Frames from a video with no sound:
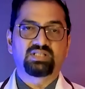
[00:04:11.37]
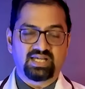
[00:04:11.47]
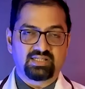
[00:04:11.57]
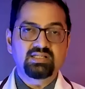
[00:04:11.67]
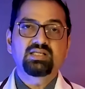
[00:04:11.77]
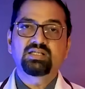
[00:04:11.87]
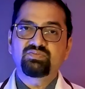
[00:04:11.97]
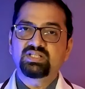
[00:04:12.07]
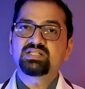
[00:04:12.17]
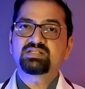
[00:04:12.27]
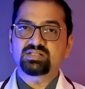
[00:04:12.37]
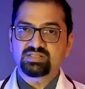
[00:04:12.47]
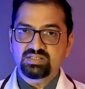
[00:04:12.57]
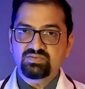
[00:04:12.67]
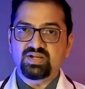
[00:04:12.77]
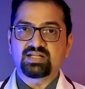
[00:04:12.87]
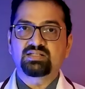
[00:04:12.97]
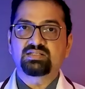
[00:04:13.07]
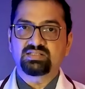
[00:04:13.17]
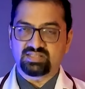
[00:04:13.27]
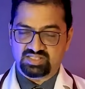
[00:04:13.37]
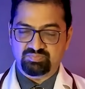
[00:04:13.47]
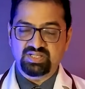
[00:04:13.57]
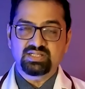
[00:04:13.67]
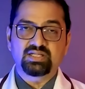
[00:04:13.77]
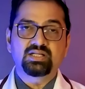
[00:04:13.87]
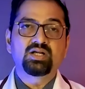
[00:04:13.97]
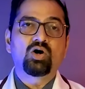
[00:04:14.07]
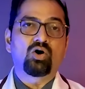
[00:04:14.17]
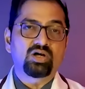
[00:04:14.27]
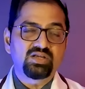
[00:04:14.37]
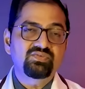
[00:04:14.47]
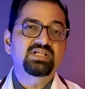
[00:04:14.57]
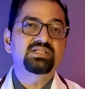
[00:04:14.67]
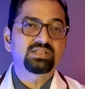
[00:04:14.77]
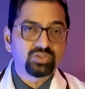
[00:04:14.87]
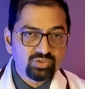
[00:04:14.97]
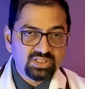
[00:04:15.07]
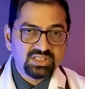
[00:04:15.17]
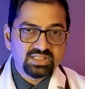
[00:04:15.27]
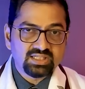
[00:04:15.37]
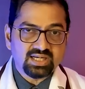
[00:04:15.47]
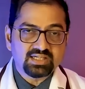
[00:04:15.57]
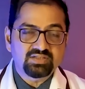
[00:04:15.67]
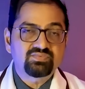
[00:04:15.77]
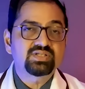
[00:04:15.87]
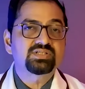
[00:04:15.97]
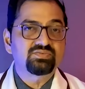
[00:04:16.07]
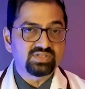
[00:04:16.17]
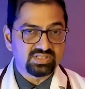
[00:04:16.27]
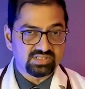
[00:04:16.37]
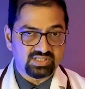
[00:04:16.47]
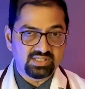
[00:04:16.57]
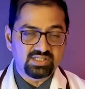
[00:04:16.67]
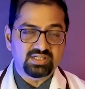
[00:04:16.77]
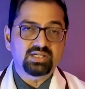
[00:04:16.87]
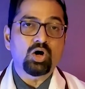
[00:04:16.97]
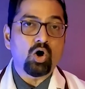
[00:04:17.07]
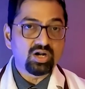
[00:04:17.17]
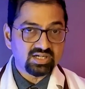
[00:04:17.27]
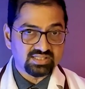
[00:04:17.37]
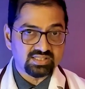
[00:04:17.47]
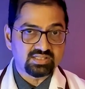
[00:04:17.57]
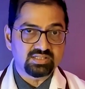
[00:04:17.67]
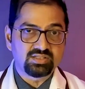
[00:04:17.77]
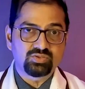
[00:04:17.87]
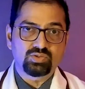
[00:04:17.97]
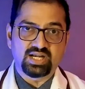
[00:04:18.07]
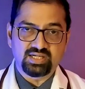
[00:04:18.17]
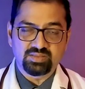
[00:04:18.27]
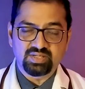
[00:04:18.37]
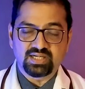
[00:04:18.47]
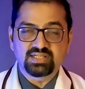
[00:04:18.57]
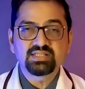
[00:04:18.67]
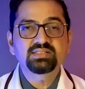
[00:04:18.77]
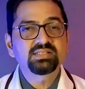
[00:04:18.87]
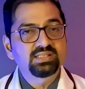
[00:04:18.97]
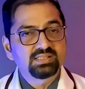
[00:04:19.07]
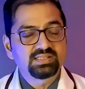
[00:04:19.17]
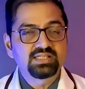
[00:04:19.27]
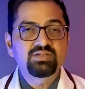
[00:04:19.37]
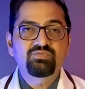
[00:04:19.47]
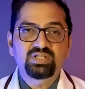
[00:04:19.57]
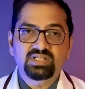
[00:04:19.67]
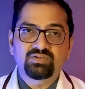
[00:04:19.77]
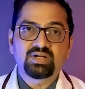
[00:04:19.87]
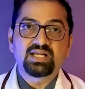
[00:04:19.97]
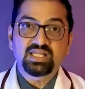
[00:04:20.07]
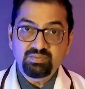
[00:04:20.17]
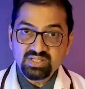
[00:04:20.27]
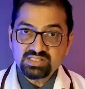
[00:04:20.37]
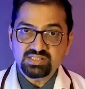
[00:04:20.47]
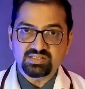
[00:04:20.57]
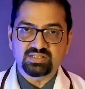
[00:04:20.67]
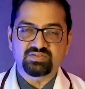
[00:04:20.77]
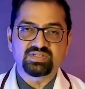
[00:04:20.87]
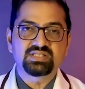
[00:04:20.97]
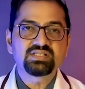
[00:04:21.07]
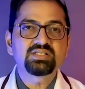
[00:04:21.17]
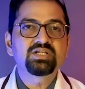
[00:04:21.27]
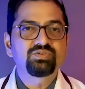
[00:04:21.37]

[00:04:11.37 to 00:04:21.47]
Then, if any structural factor is suspected or if there is a urinary tract infection which is recurrent or resistant to antibiotics, then we require imaging services